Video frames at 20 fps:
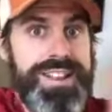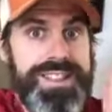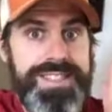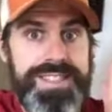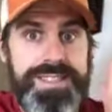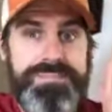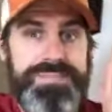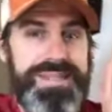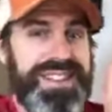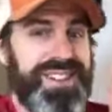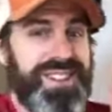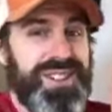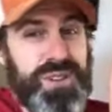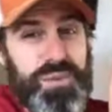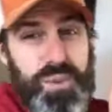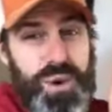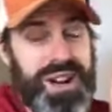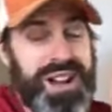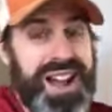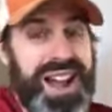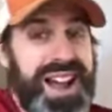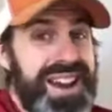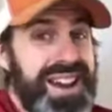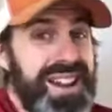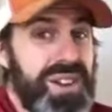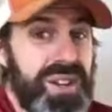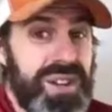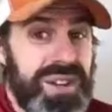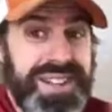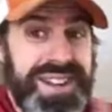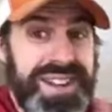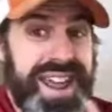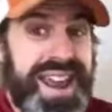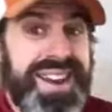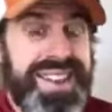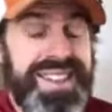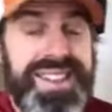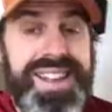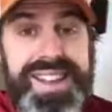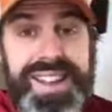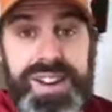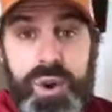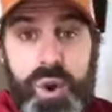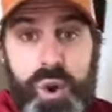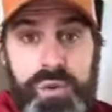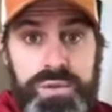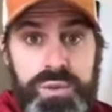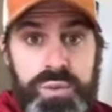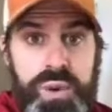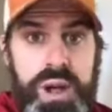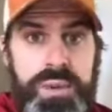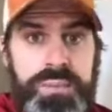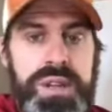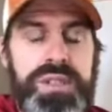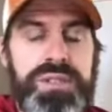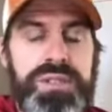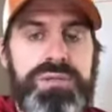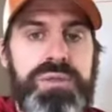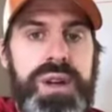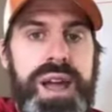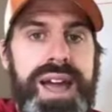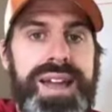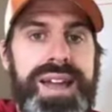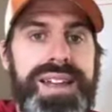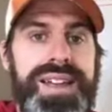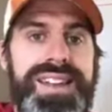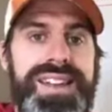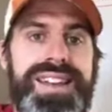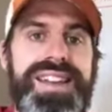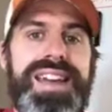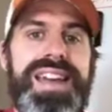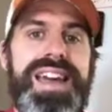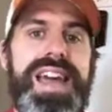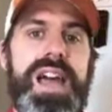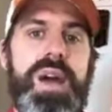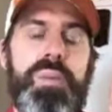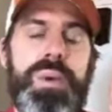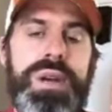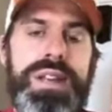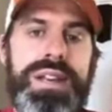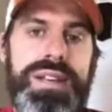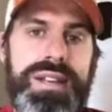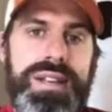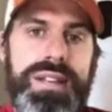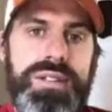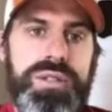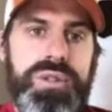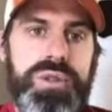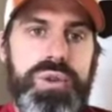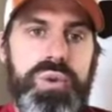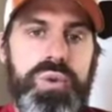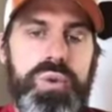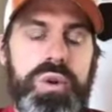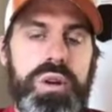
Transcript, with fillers: in the middle and we're kind of looking at it like an overwhelming threat, and we need to